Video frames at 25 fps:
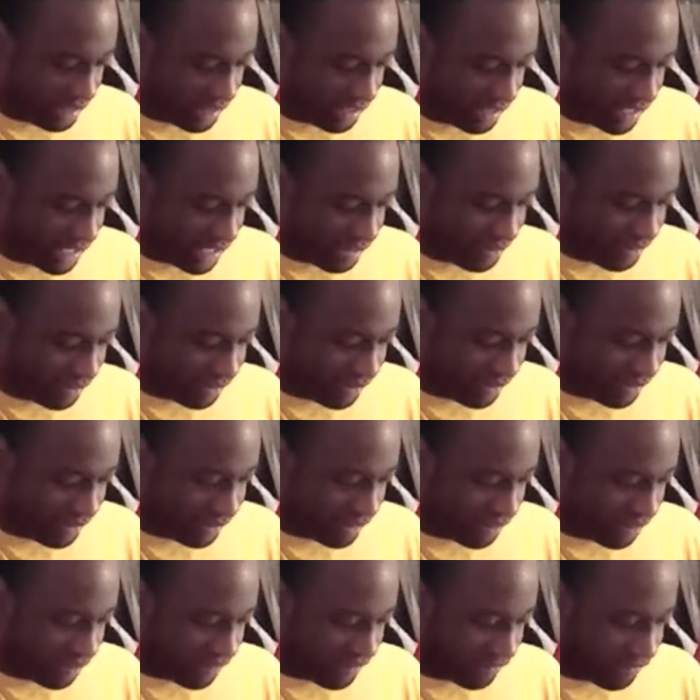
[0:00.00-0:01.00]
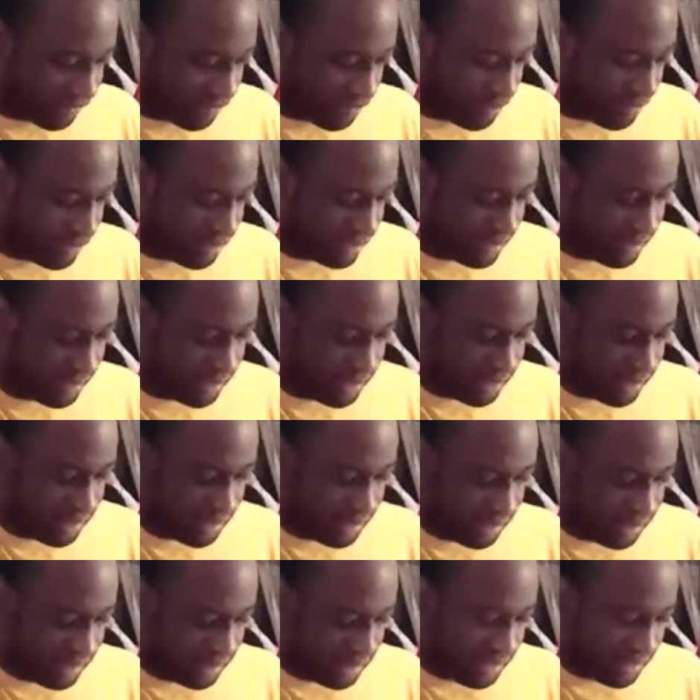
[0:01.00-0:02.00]
gotta be really careful.
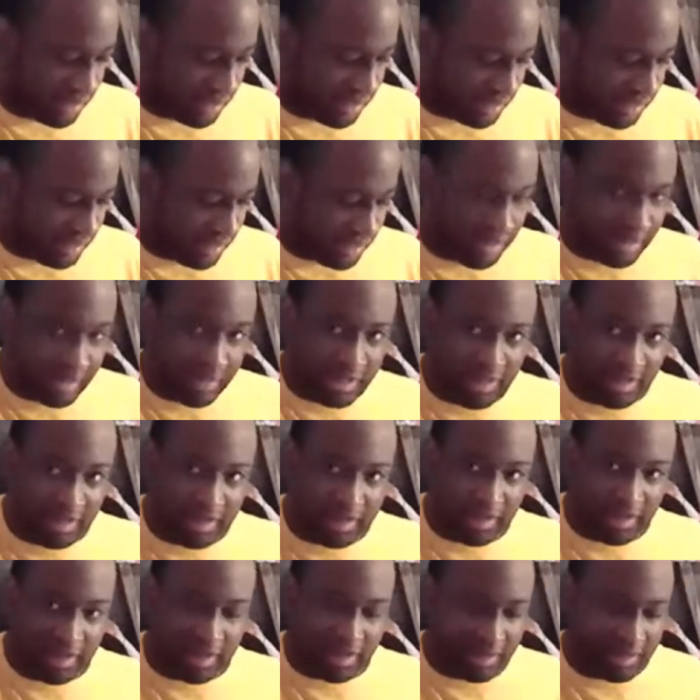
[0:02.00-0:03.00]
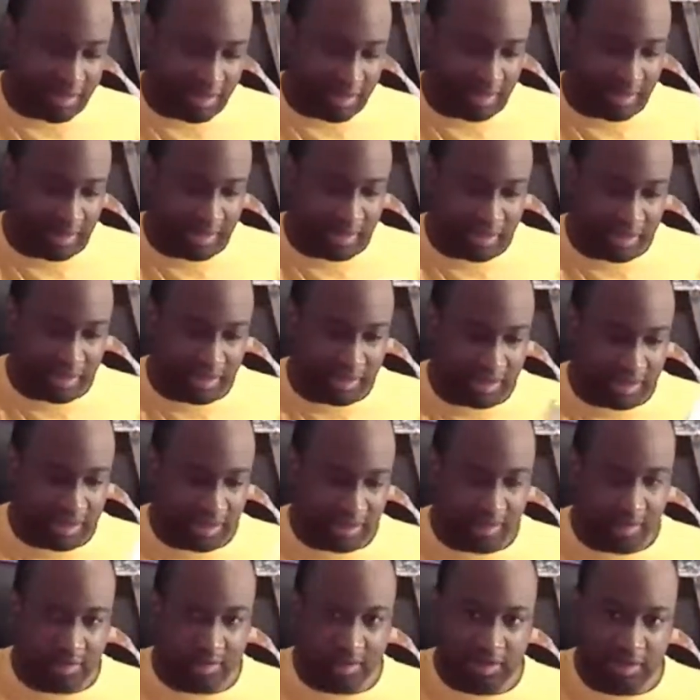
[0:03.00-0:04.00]
Uh,
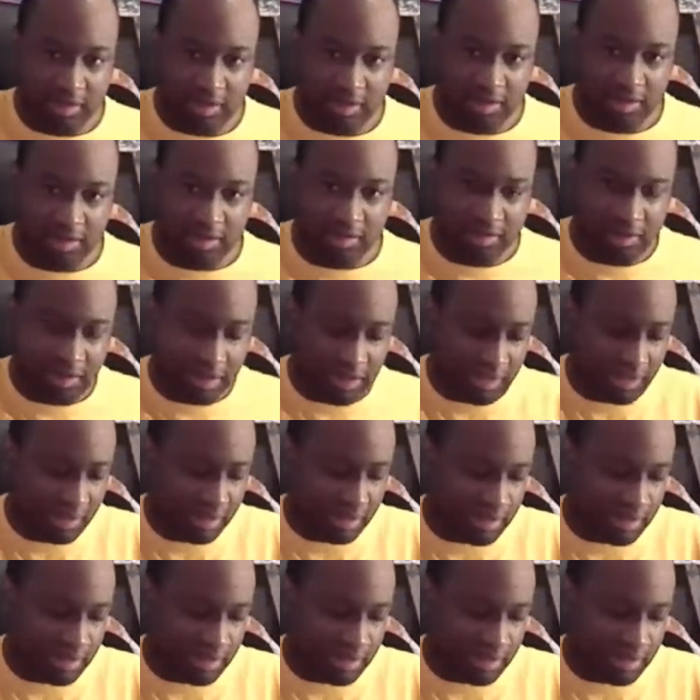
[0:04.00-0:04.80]
you know, like,